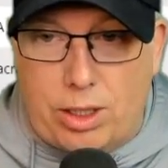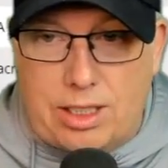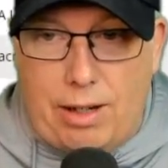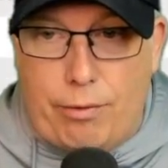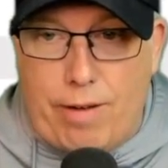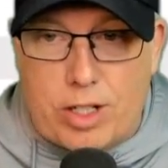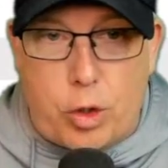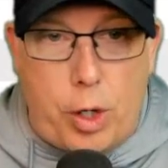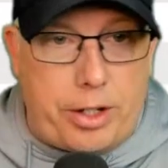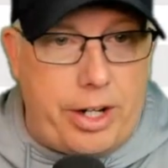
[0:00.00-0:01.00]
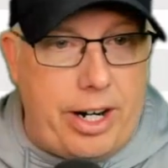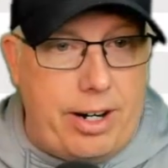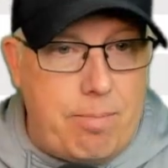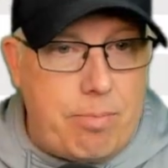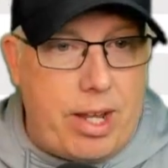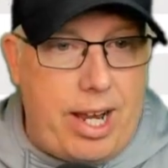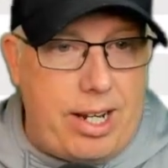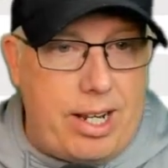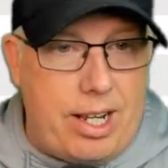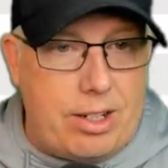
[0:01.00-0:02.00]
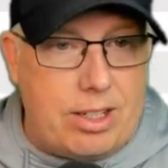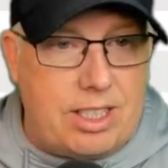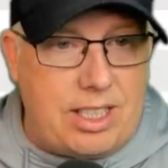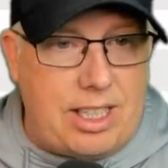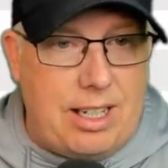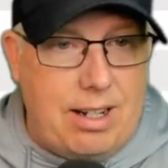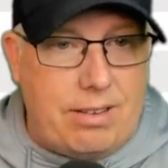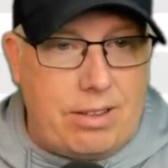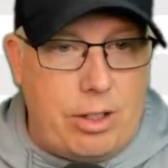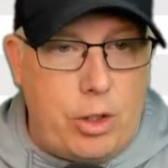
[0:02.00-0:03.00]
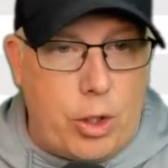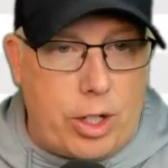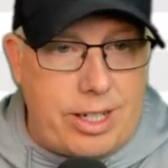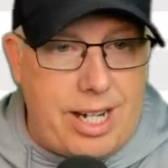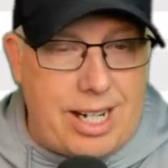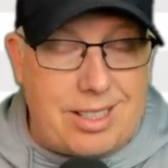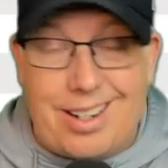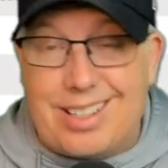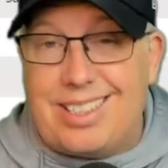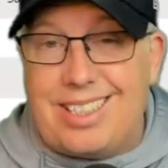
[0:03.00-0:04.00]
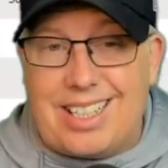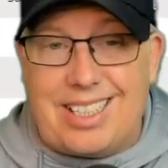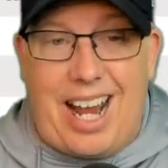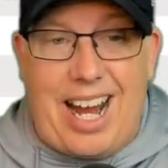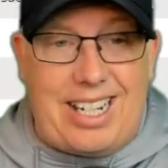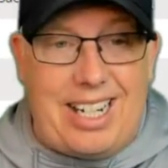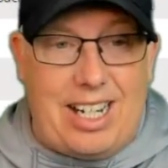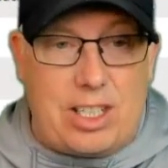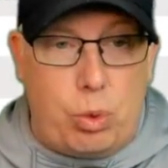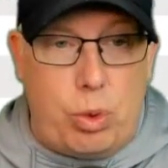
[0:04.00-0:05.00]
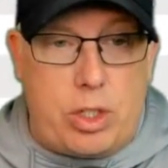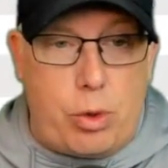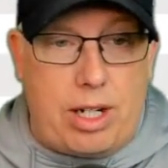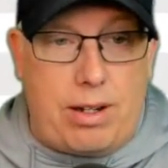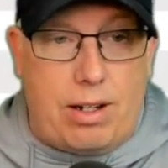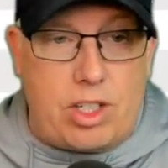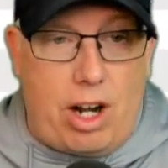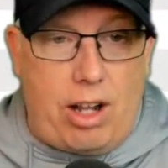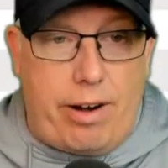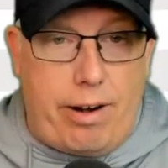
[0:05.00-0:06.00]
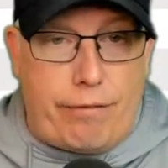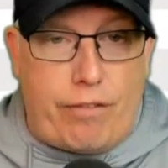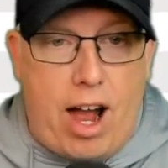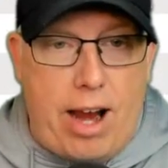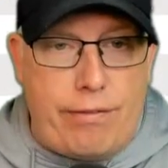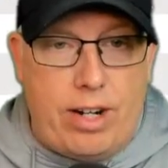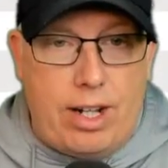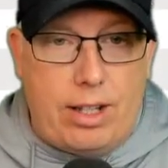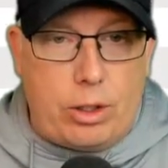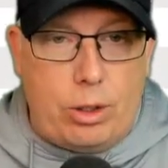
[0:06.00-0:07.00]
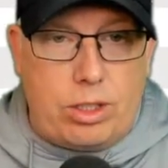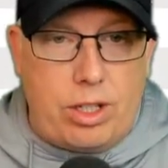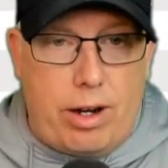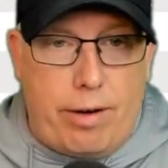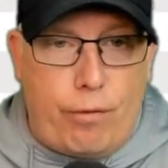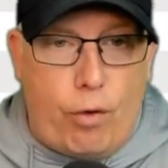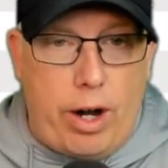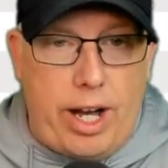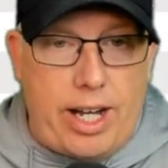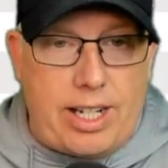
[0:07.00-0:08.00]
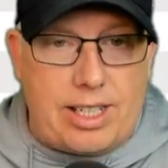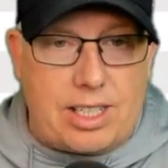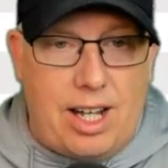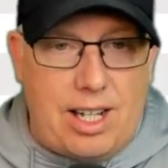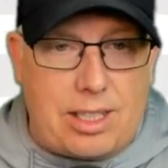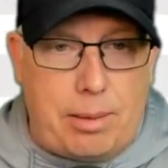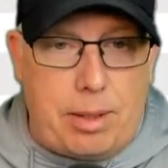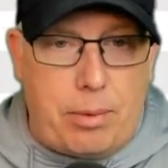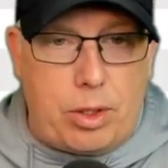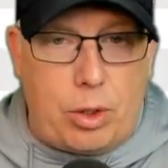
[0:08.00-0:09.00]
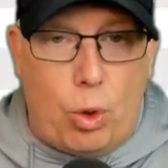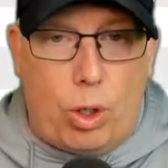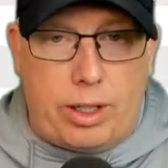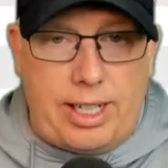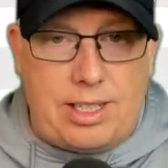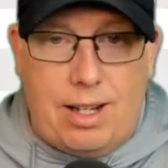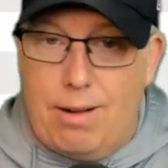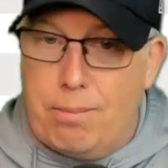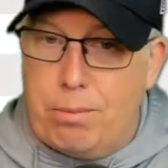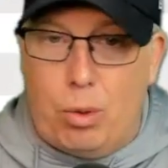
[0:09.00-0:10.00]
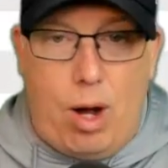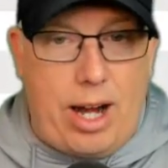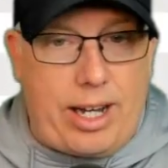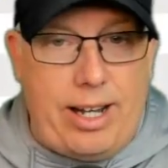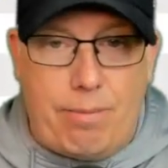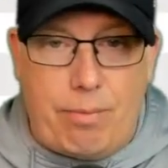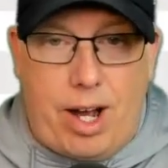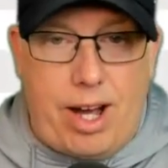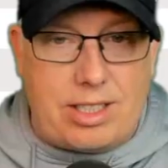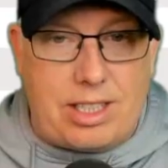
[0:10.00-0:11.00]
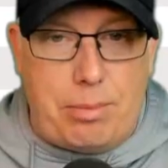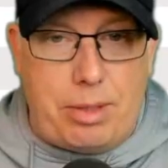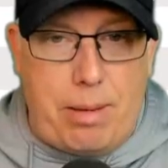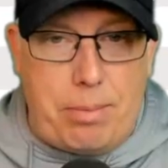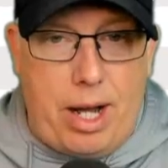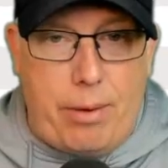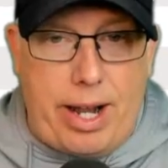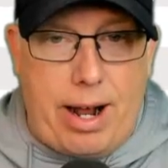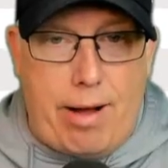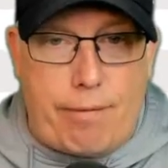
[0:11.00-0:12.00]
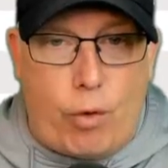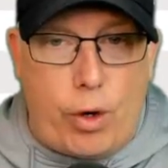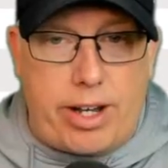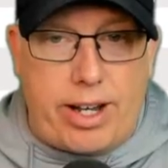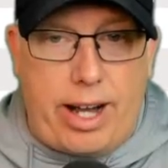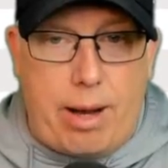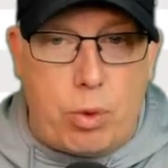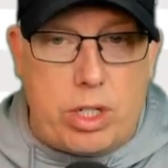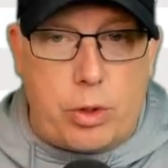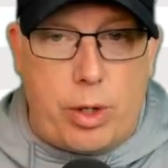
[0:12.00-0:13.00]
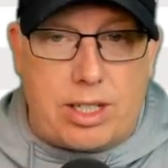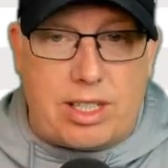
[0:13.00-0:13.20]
Let's see if we have a streaker here. And you can see the New York Knicks on a 6 ATS win streak. Charlotte on a 5. Houston on a 4 ATS loss. Same thing with New Orleans. Milwaukee, the hottest team in the NBA right now at 14-game win streak.